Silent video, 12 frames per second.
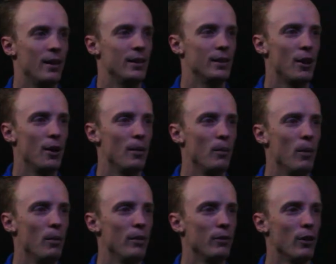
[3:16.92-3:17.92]
So
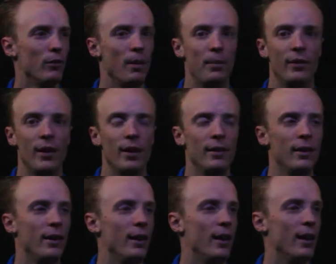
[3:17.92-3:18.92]
what we've got
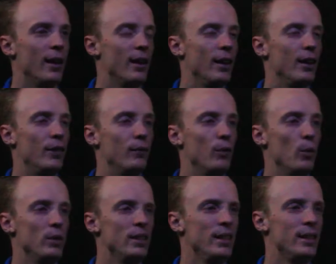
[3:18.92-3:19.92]
represented here is
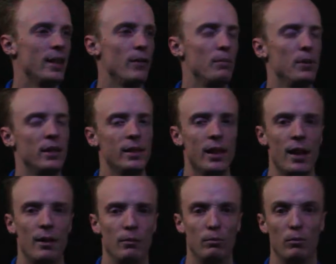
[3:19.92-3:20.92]

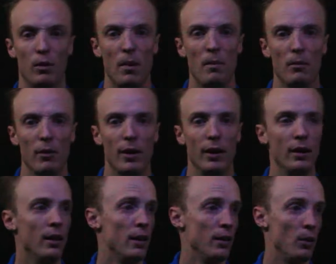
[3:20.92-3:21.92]
47%, remembering
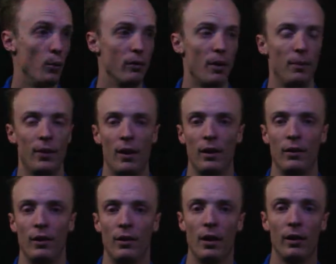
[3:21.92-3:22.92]
that we represent
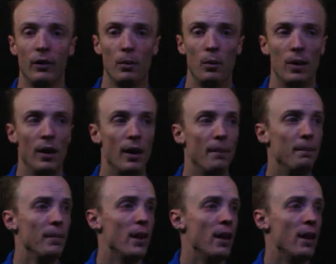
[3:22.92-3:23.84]
as a decimal here,